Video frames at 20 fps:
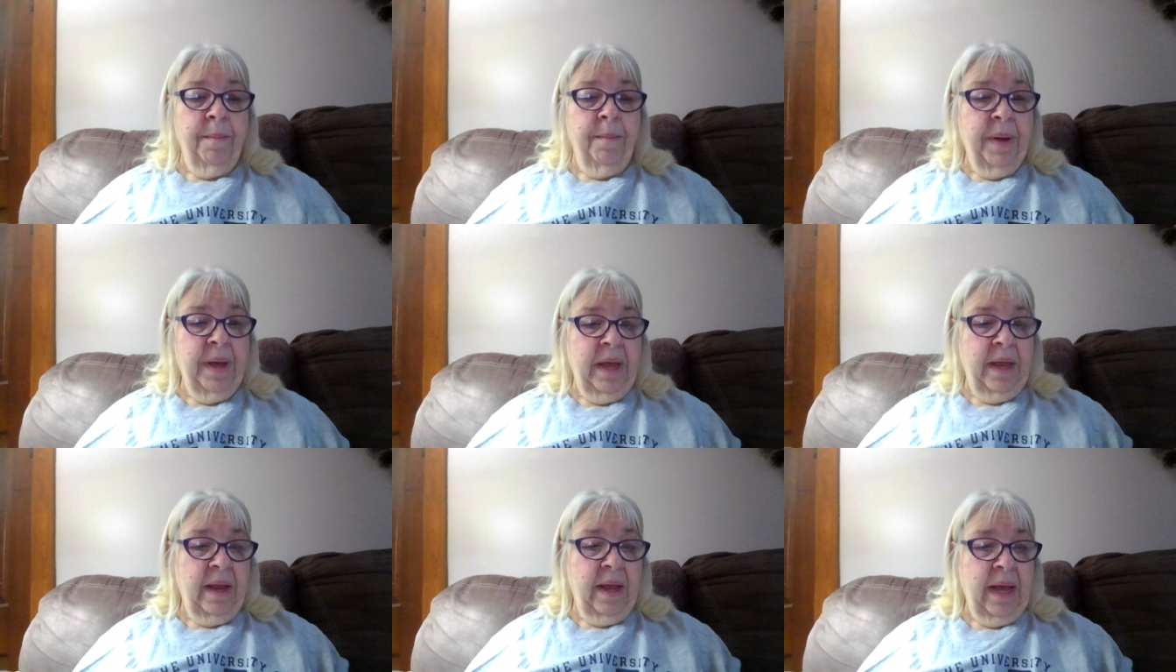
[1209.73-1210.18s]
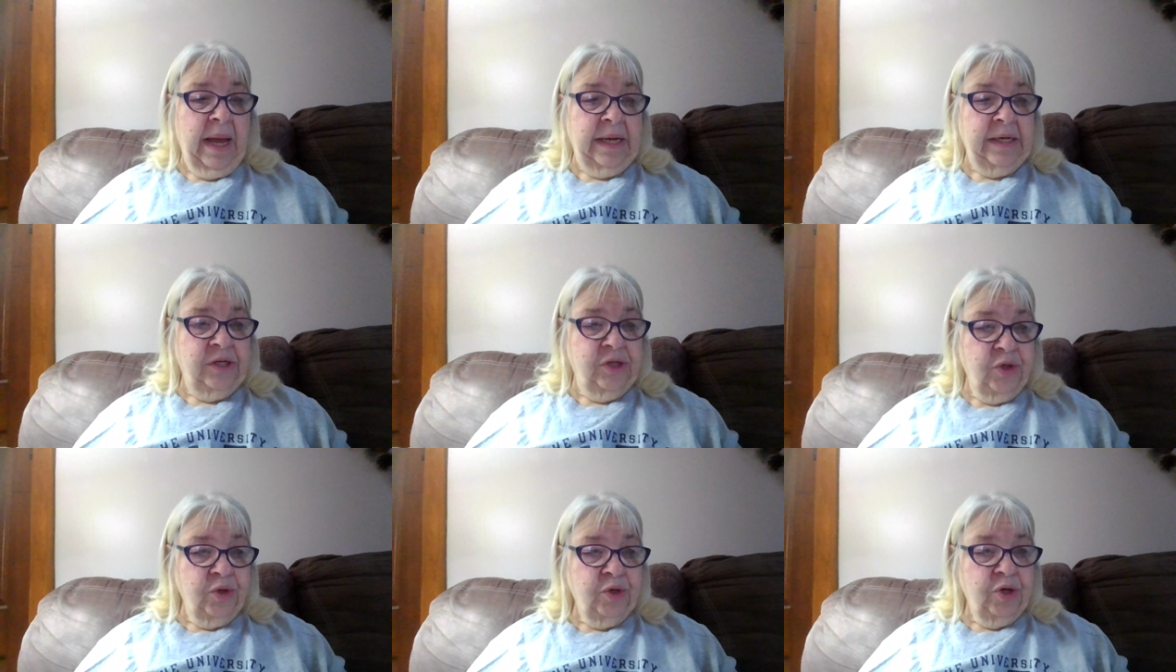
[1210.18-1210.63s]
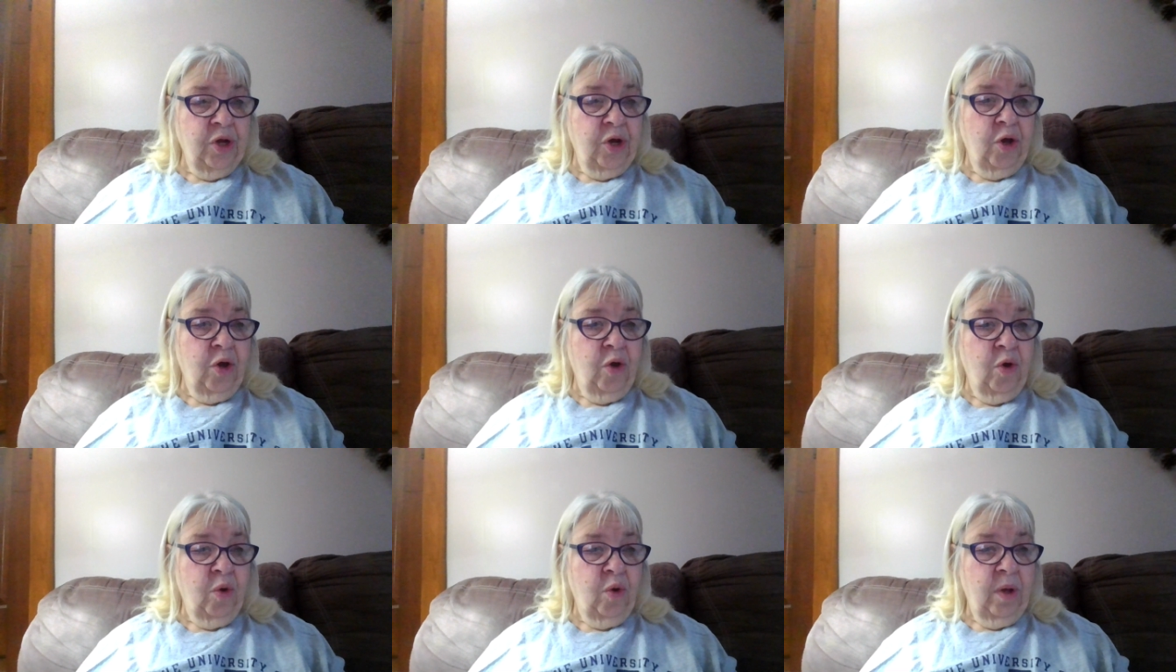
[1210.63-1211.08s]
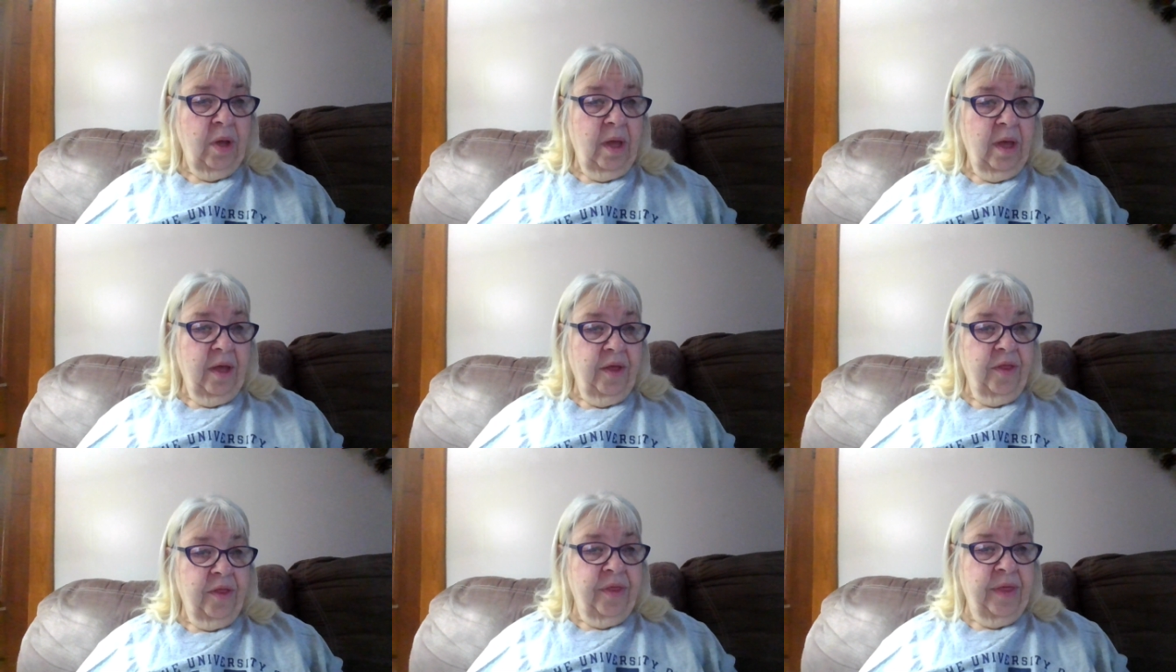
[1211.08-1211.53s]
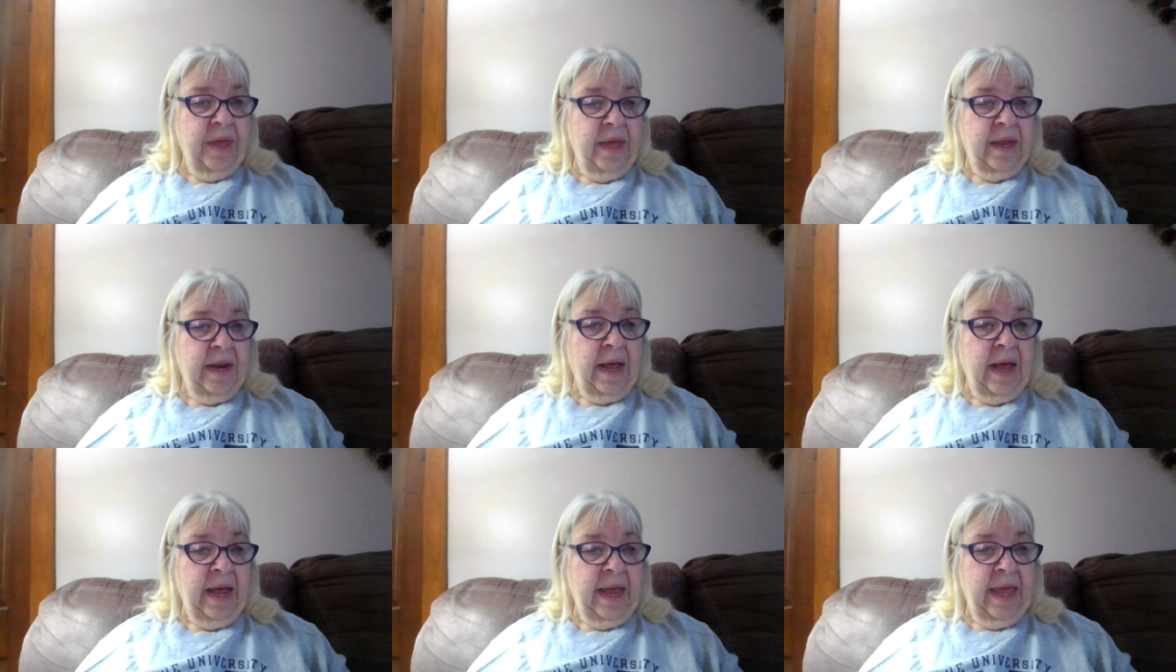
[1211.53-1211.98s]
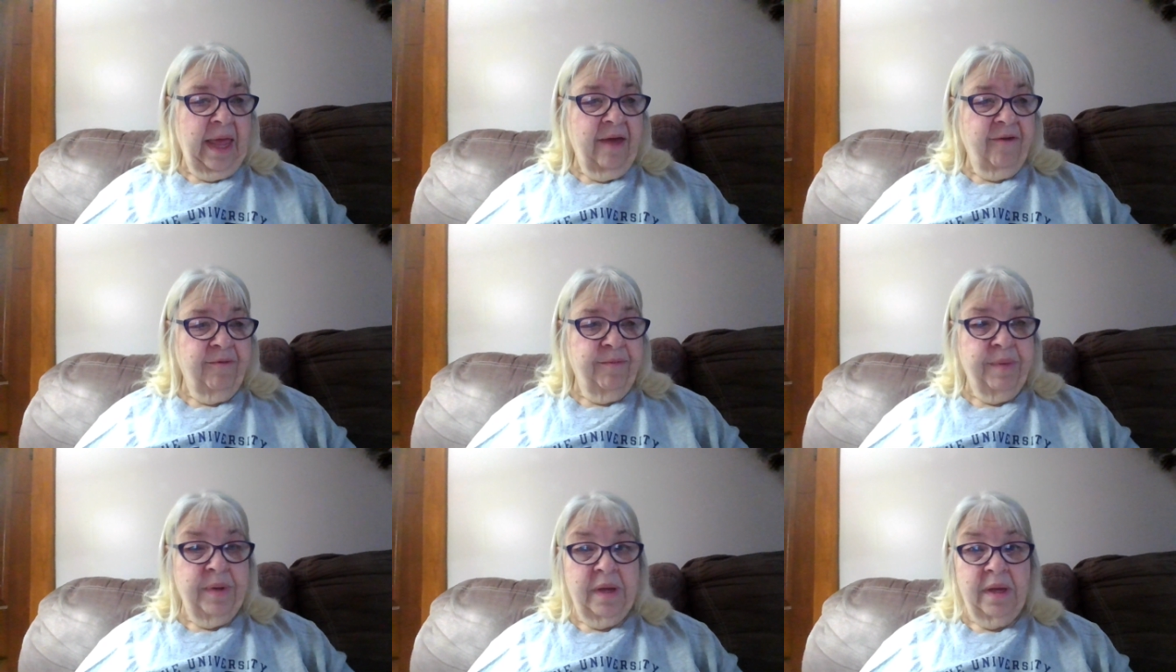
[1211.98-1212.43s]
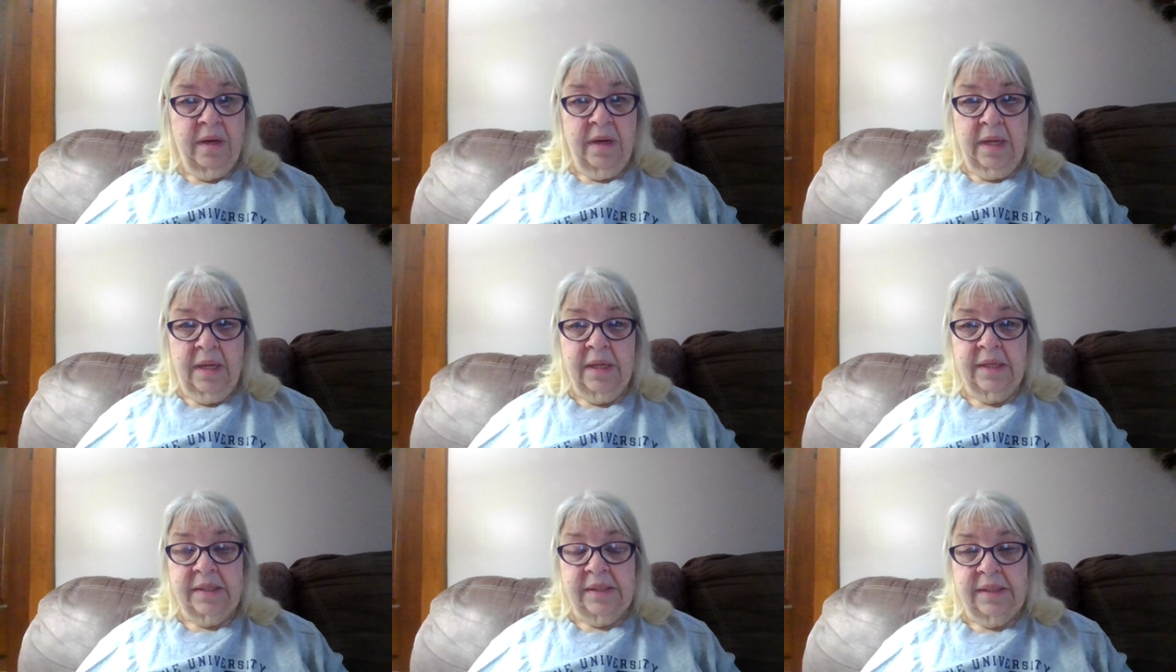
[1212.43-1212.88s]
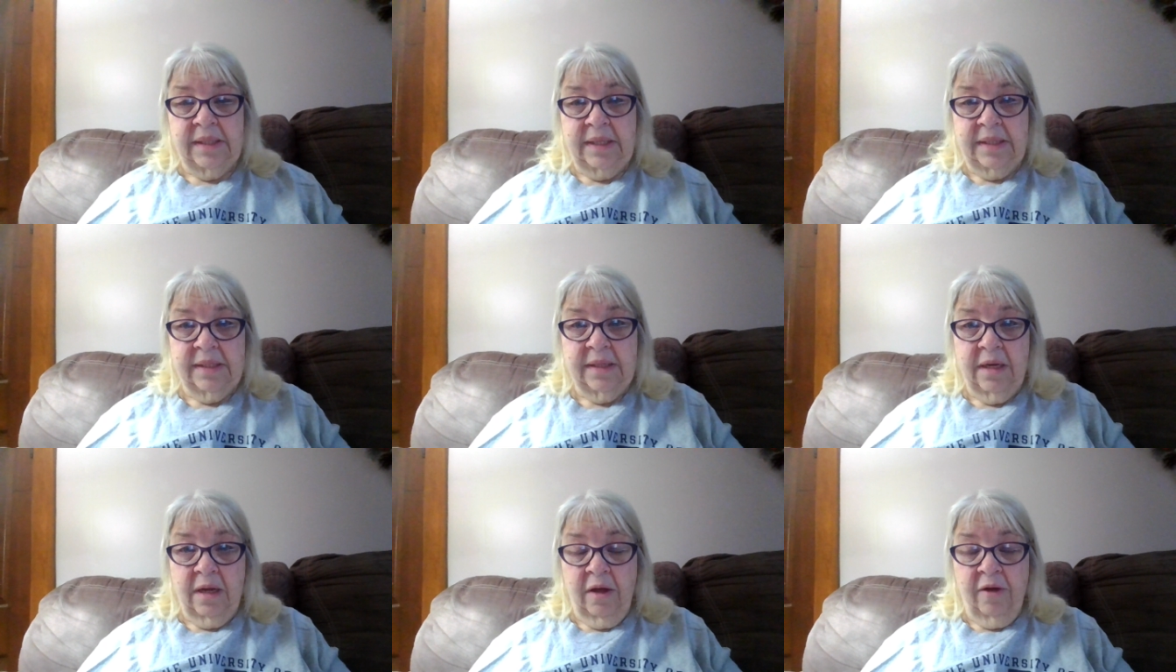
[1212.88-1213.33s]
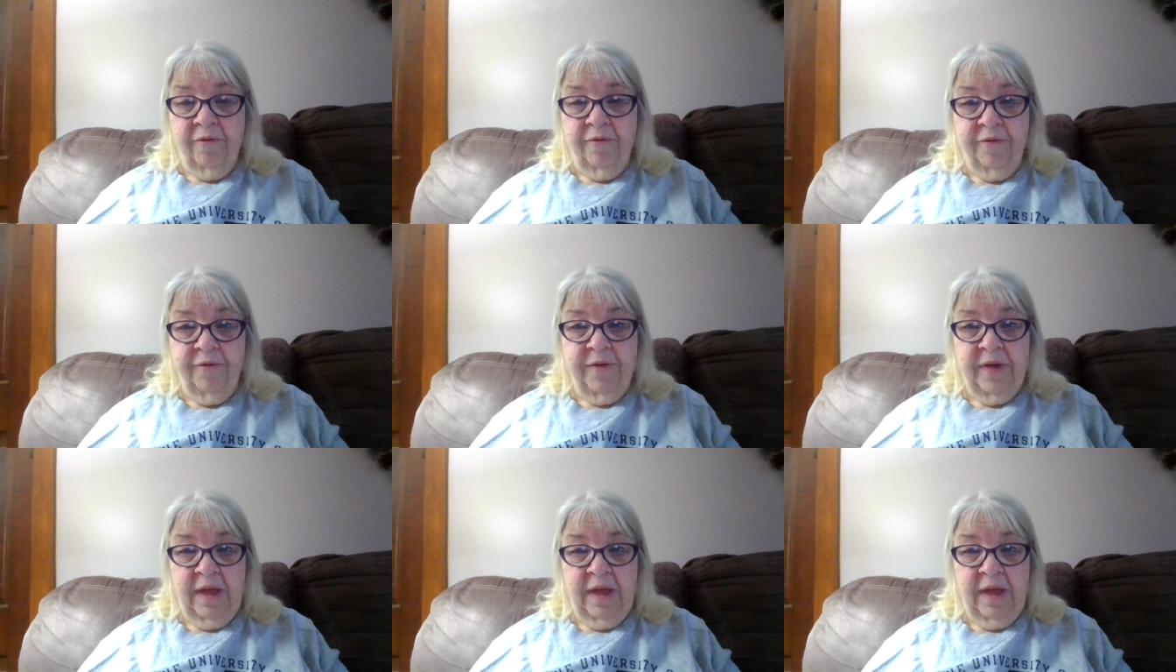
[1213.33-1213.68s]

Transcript: But I do know that I have been in a season of